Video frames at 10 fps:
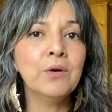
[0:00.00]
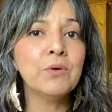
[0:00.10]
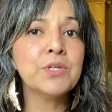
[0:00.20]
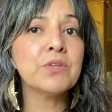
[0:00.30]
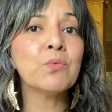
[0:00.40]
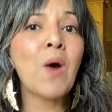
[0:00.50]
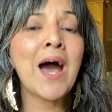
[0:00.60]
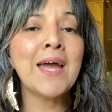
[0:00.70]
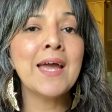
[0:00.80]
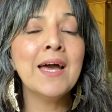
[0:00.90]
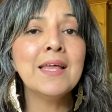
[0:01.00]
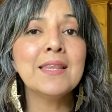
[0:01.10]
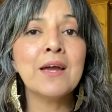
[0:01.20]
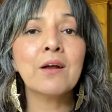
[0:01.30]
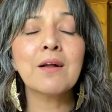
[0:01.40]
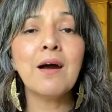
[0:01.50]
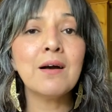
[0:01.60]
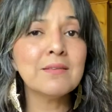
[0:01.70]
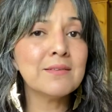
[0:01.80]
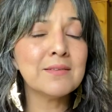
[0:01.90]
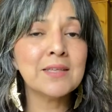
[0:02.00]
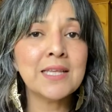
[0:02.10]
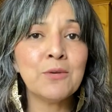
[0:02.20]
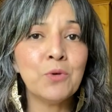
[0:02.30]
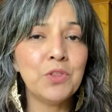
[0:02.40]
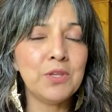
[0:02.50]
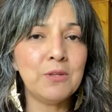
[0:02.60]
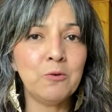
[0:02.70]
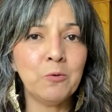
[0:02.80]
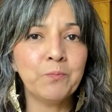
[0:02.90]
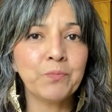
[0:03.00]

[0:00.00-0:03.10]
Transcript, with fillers: which is why they are constantly with you,